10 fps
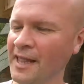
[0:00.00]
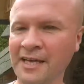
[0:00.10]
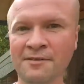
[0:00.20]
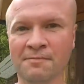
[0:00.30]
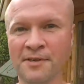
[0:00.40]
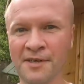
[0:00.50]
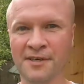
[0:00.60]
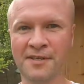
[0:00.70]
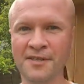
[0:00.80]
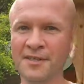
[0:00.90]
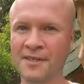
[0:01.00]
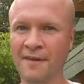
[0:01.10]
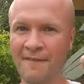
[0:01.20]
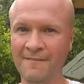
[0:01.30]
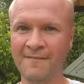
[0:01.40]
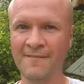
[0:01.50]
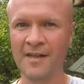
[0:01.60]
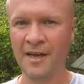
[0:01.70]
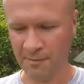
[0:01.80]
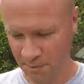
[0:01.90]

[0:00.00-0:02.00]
That's because I'm